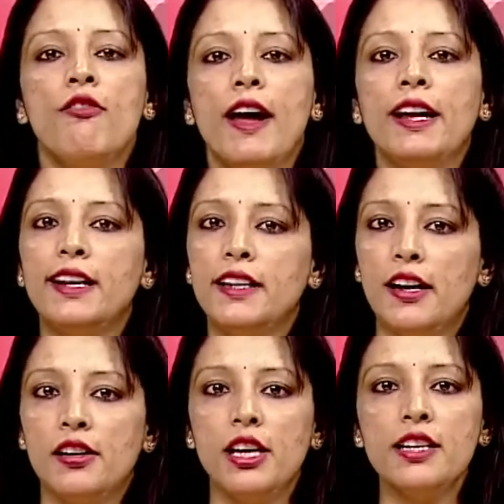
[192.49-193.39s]
while
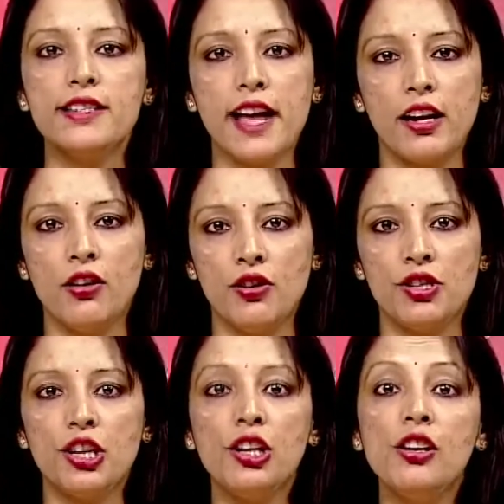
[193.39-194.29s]
conducting
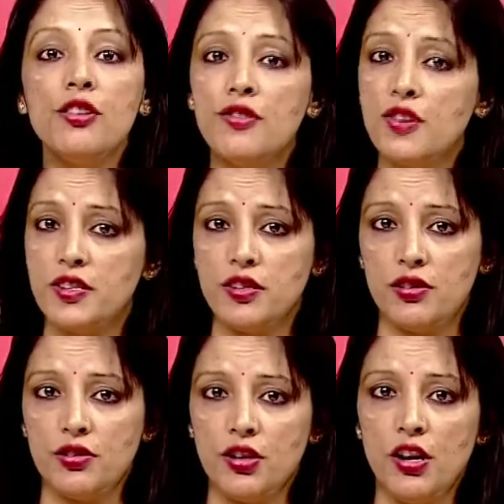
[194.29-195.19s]
psychological
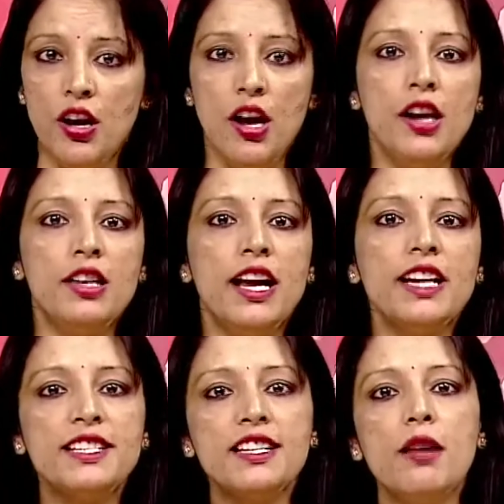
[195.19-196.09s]
research.
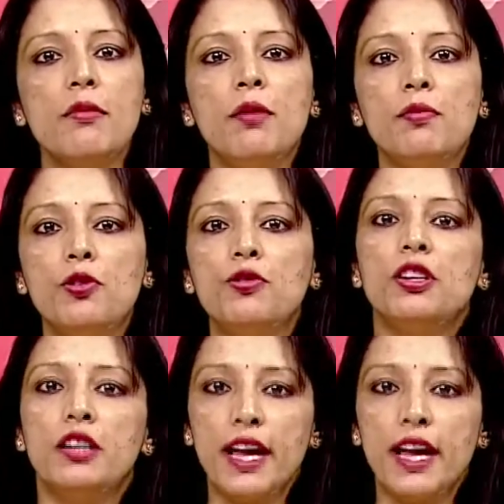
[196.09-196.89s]
Let's come up to the